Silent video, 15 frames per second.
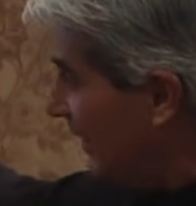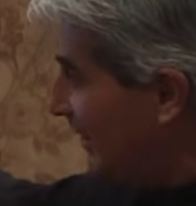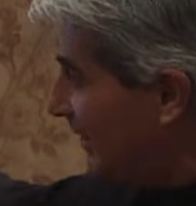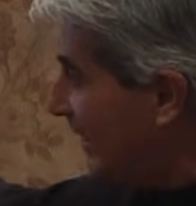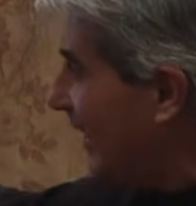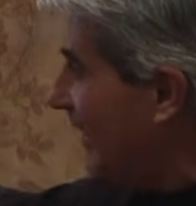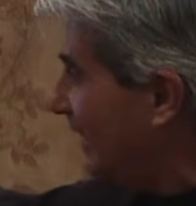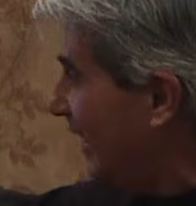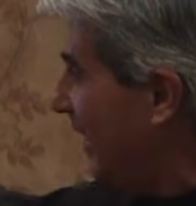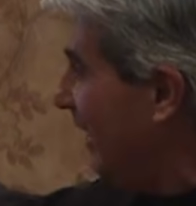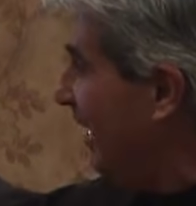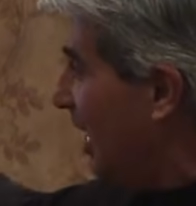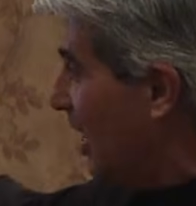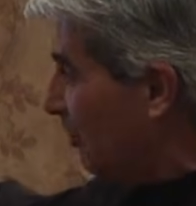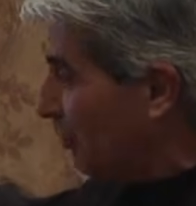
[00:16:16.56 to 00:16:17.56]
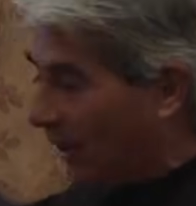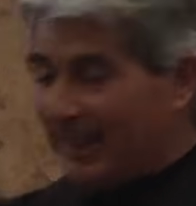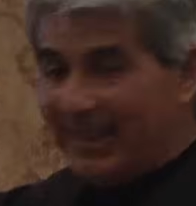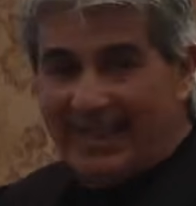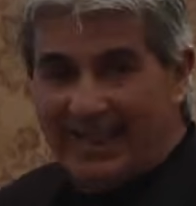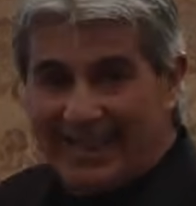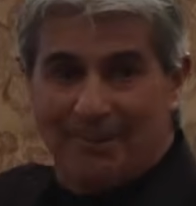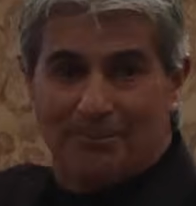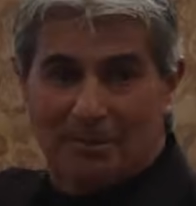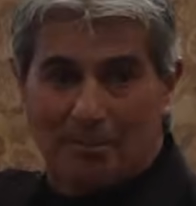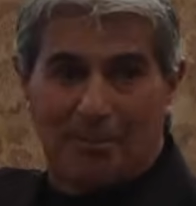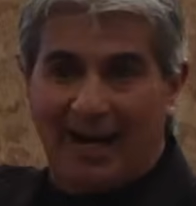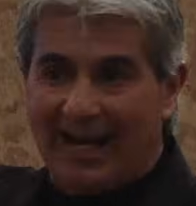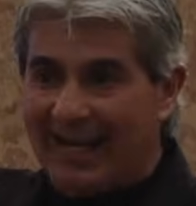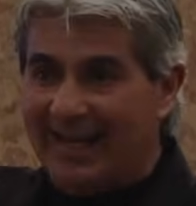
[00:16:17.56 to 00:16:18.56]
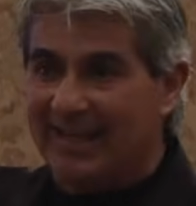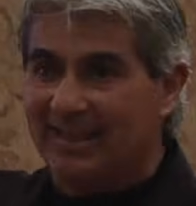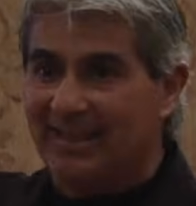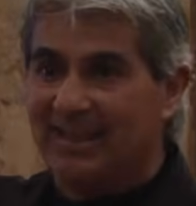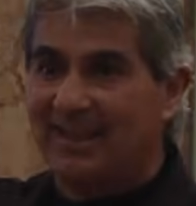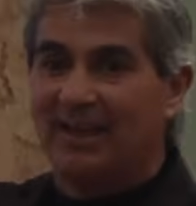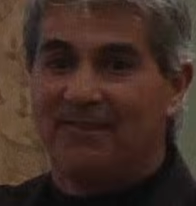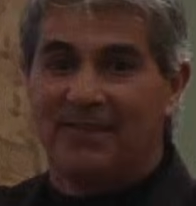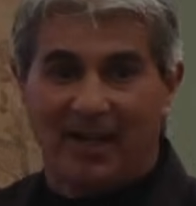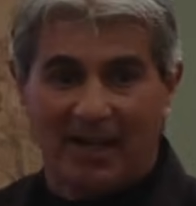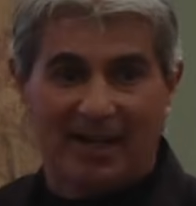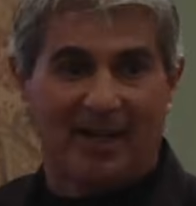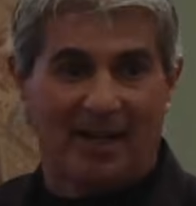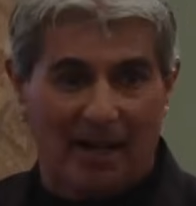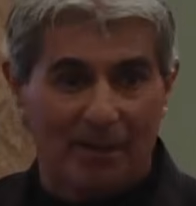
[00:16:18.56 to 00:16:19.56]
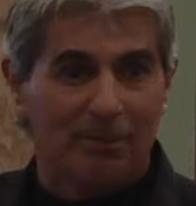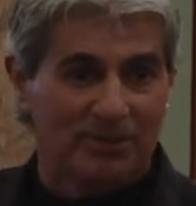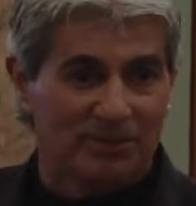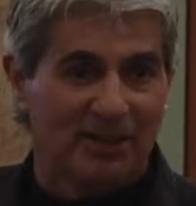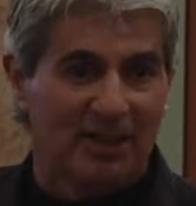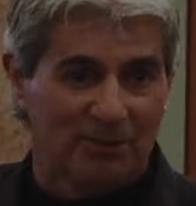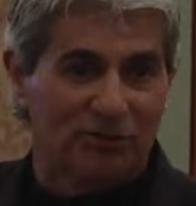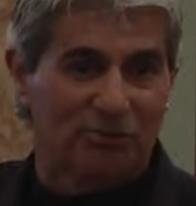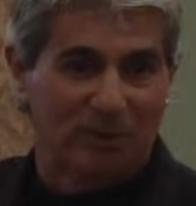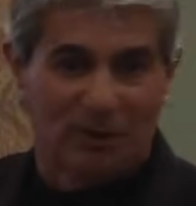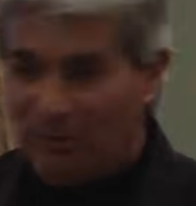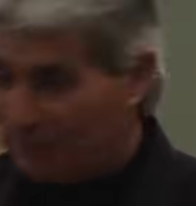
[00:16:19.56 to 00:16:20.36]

in this guy's head, trying to get him to buy that I'm a salesman